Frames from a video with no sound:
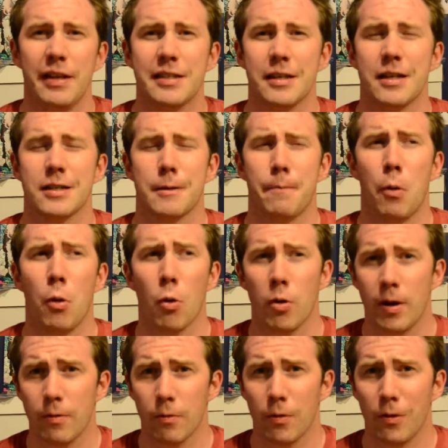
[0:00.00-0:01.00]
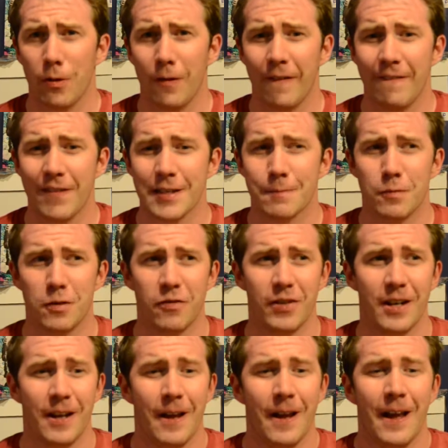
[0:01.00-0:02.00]
in a supporting role in this
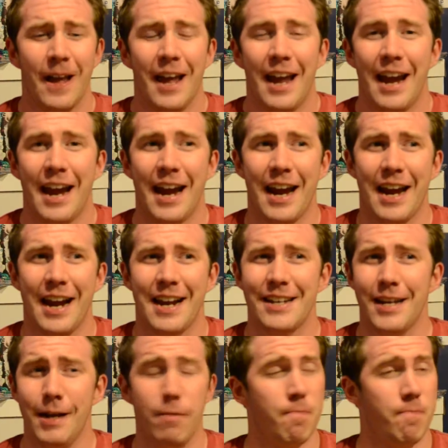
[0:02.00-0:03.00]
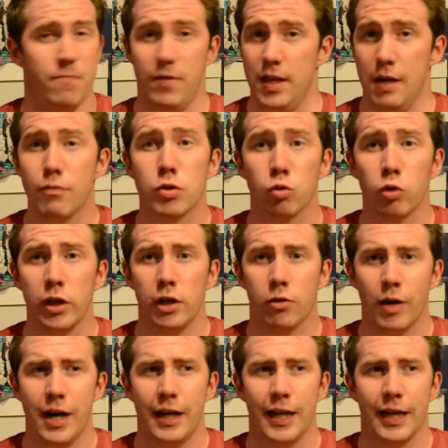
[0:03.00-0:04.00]
movie, and it was really
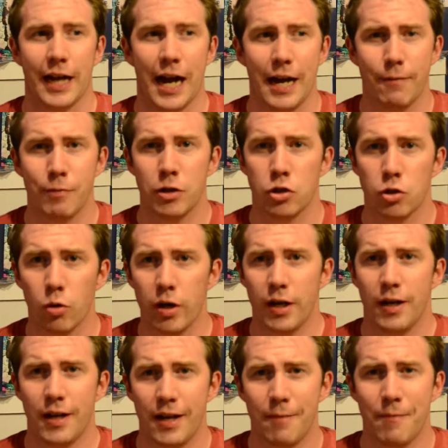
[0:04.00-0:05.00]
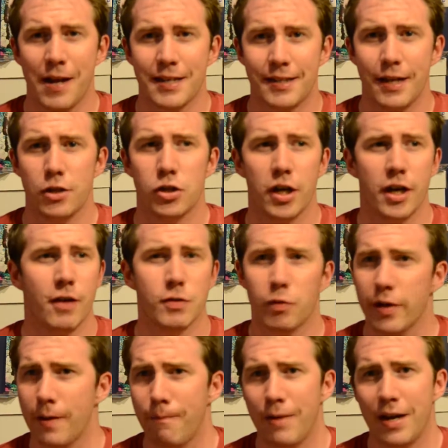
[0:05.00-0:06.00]
great. I enjoyed him as Deadshot. He was
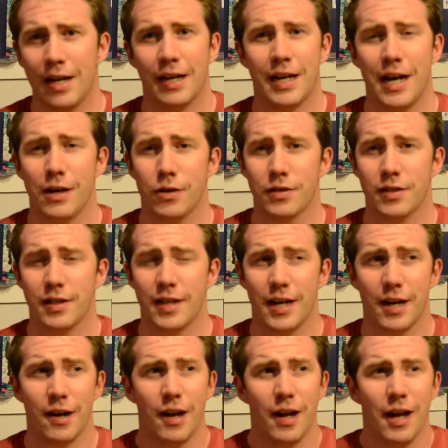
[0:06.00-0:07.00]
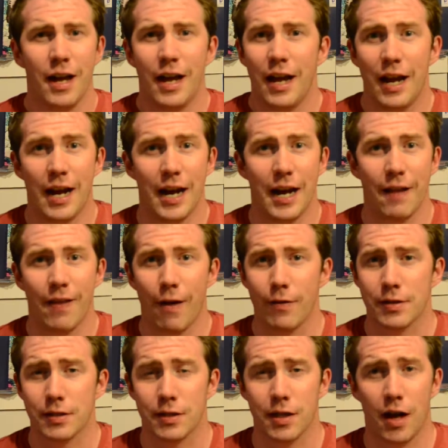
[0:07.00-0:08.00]
one of the main characters in there. And that
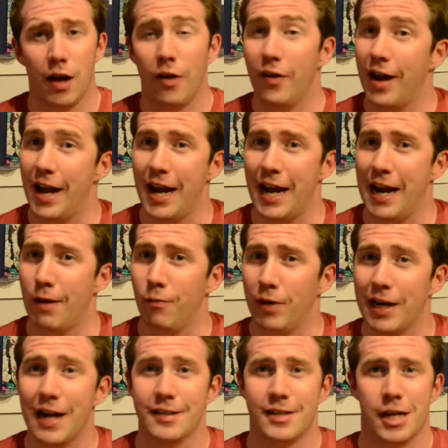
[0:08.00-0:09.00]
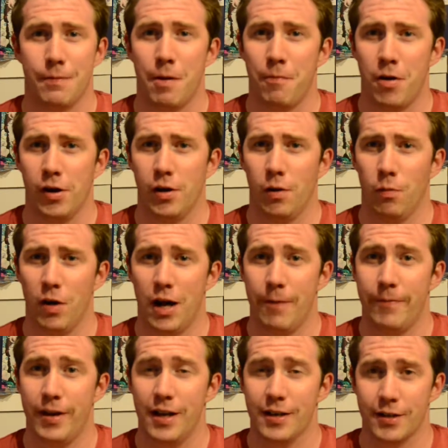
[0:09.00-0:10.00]
was solid, and we got to talk about Margot
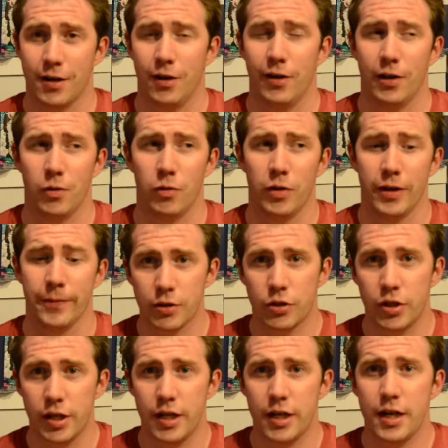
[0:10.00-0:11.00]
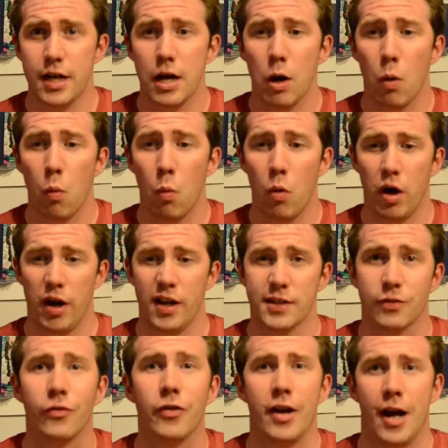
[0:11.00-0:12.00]
Robbie as Harley Quinn. She was
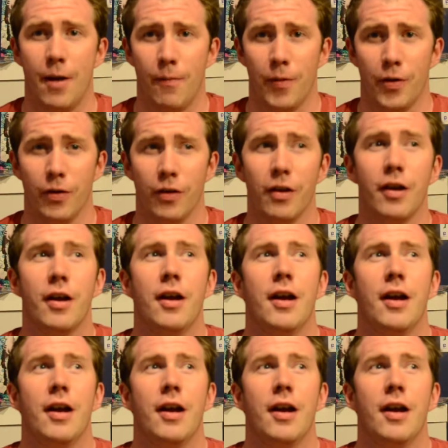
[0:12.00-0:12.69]
phenomenal.